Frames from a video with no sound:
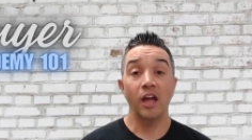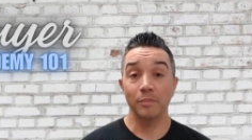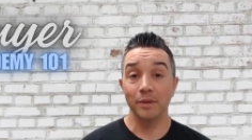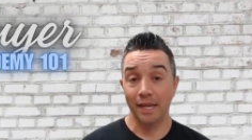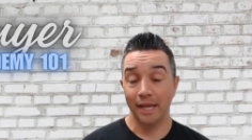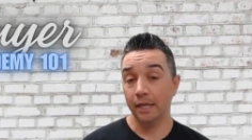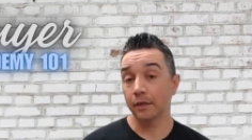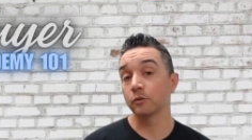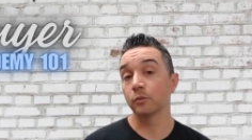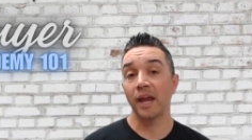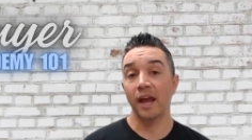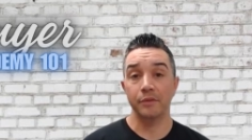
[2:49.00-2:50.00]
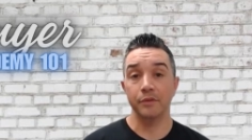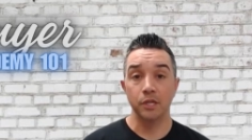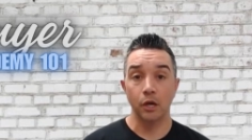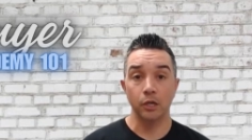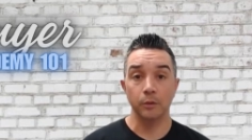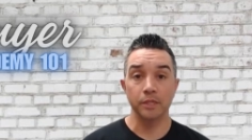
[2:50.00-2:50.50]
have been handled. We have the
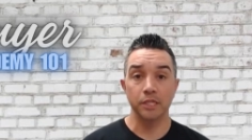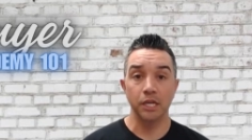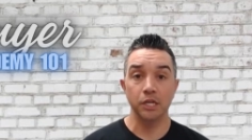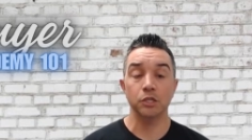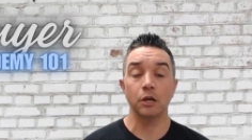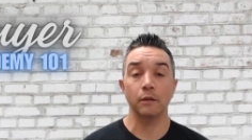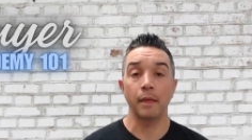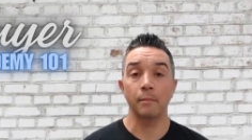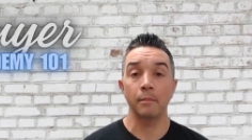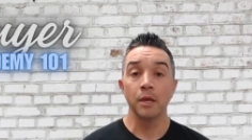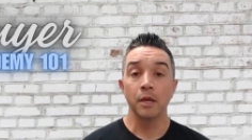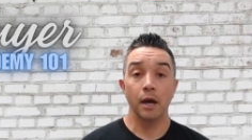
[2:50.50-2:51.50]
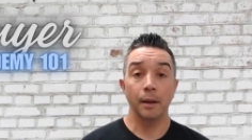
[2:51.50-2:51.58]
documentation on them.